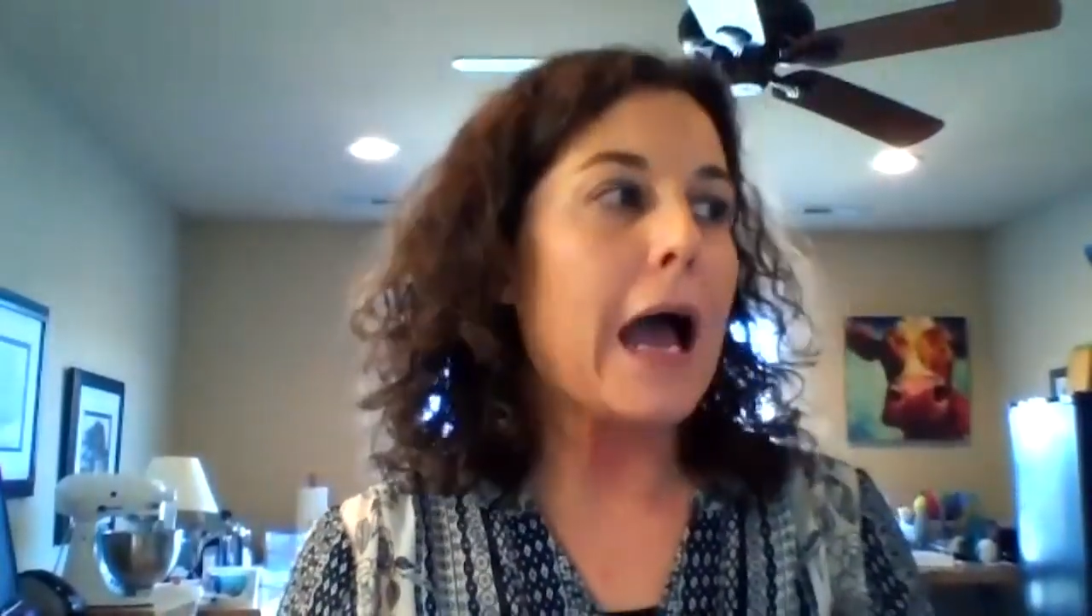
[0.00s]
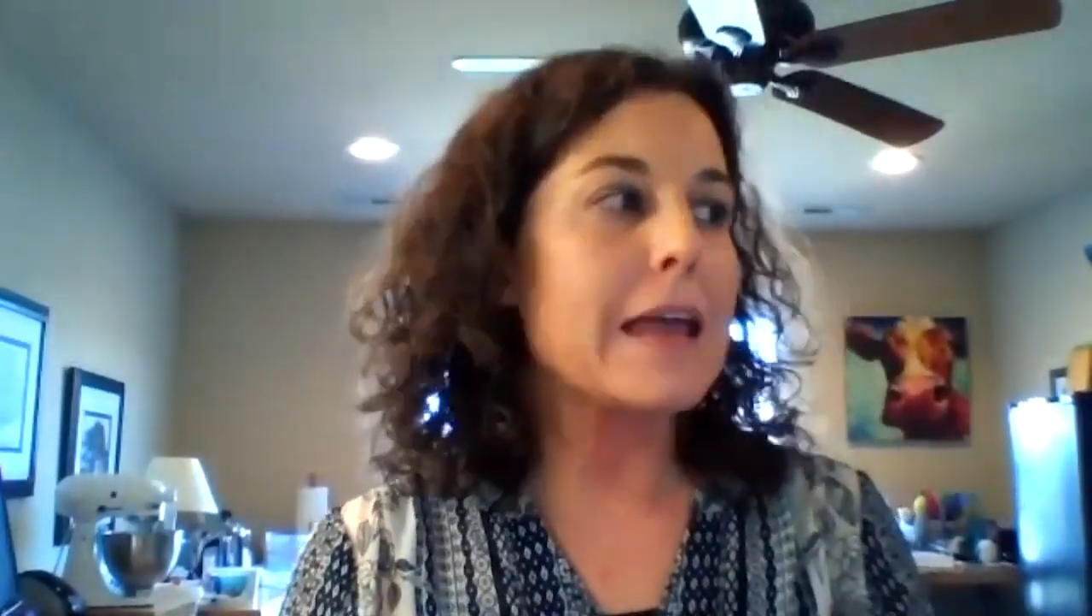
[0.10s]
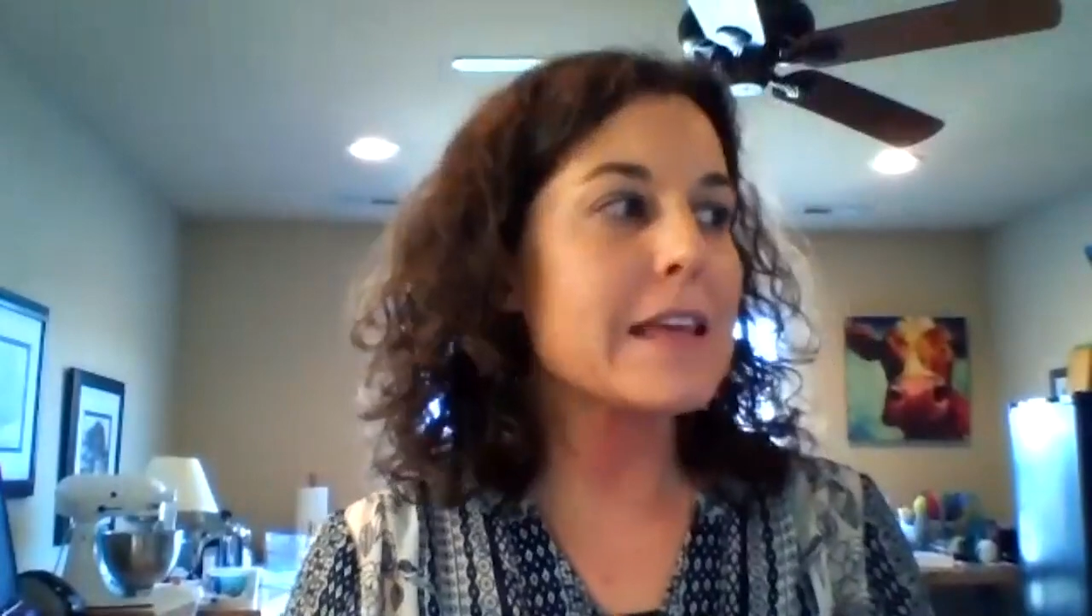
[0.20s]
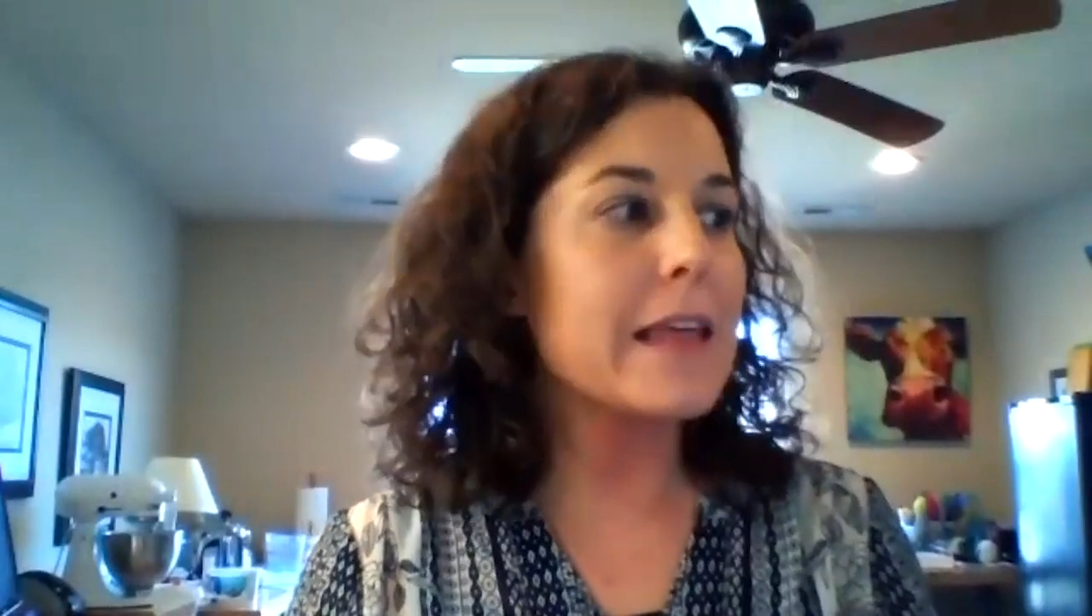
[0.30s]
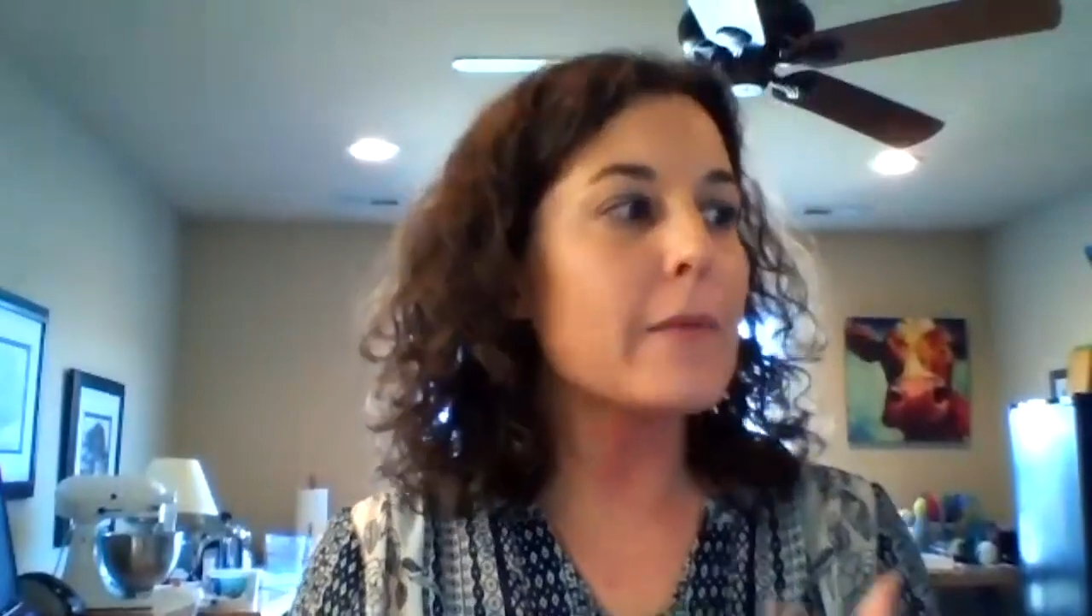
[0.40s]

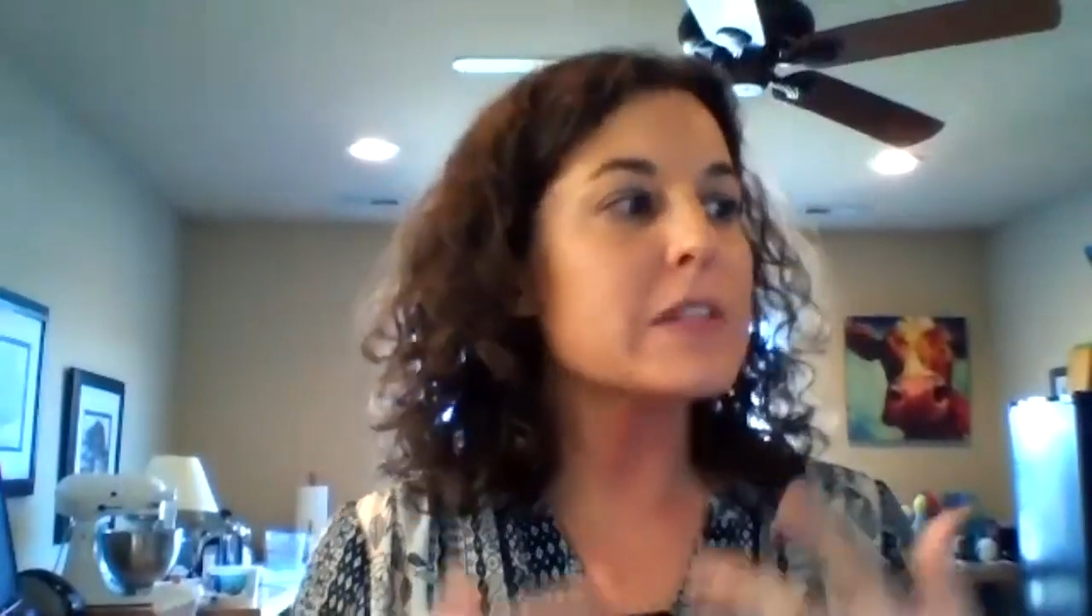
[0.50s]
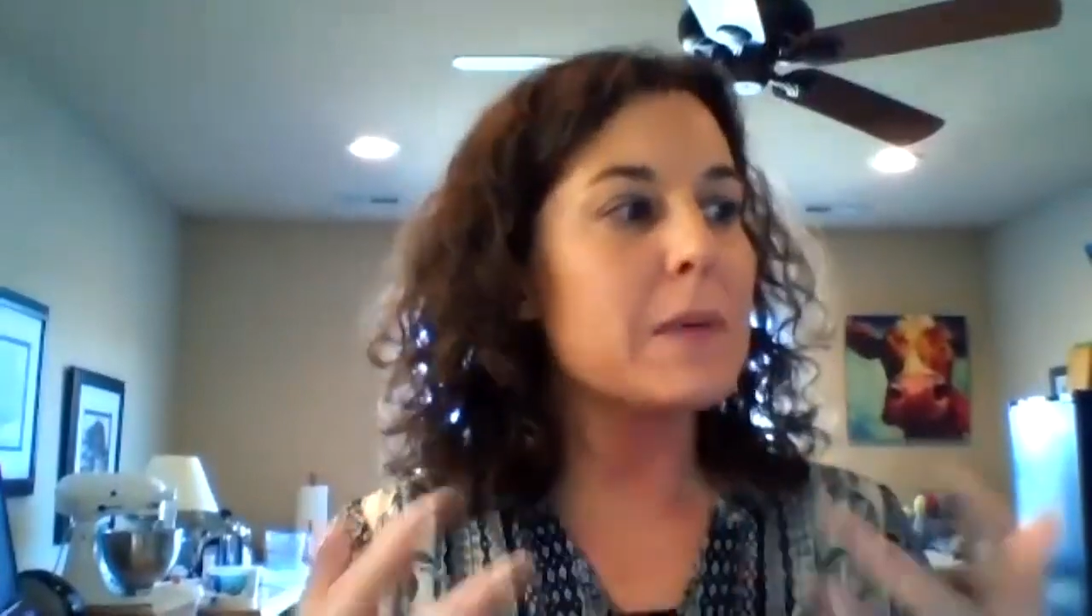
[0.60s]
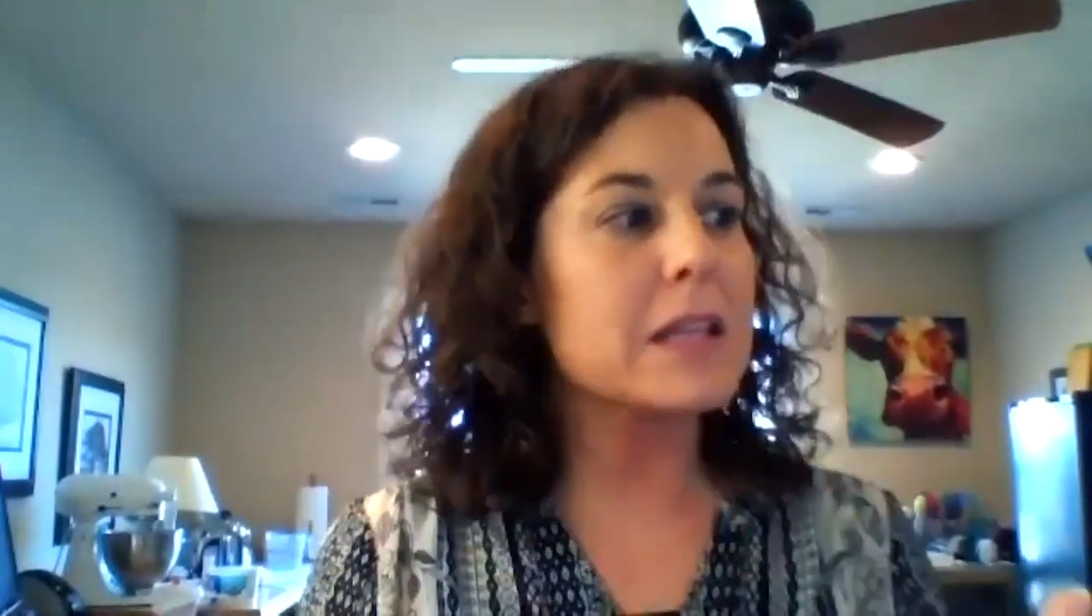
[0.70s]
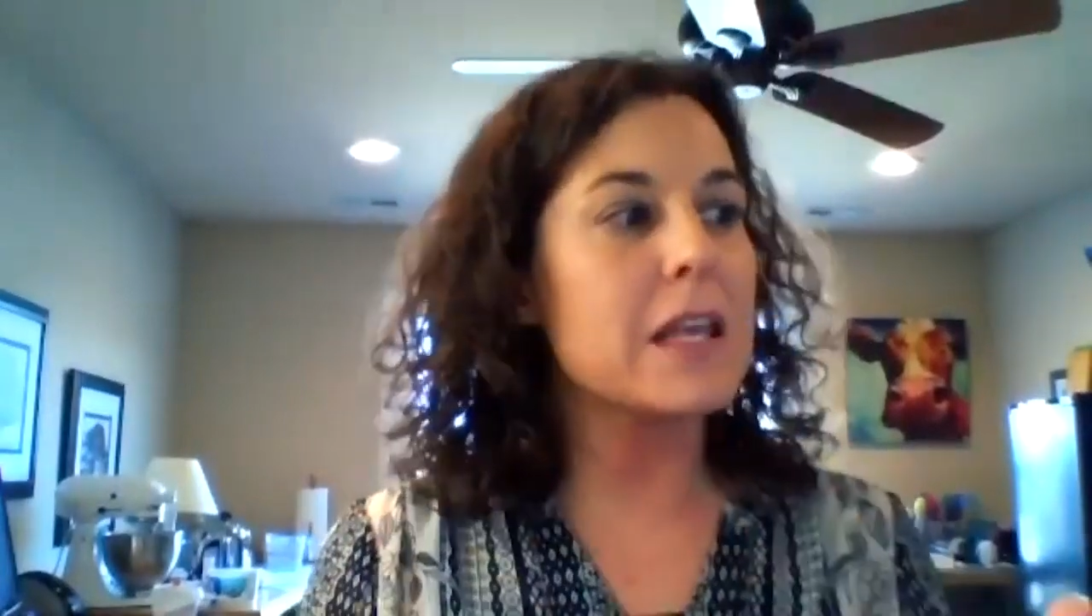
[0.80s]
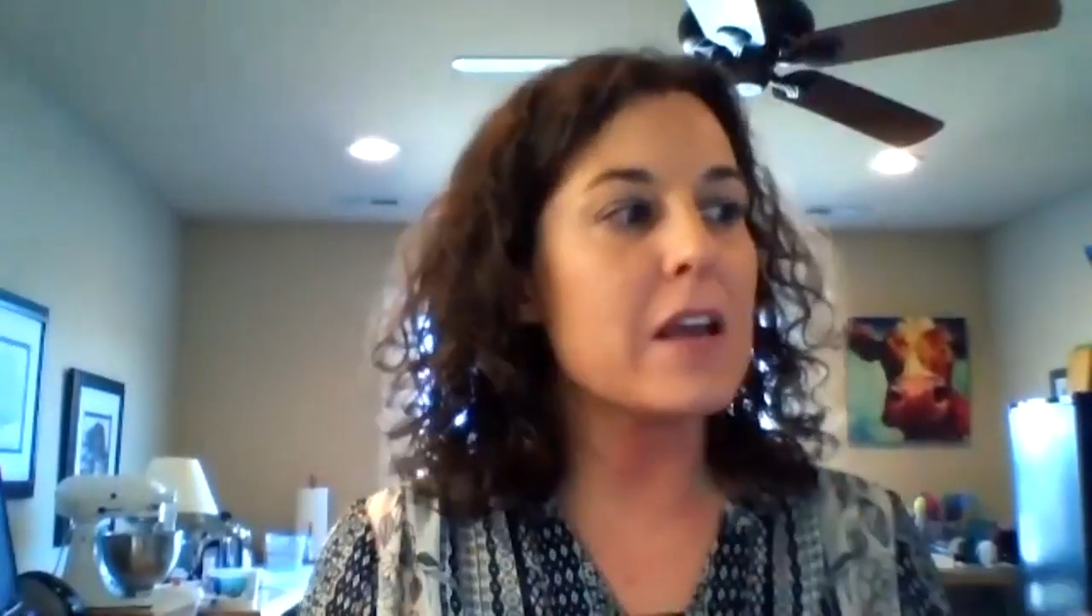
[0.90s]
I think that was a big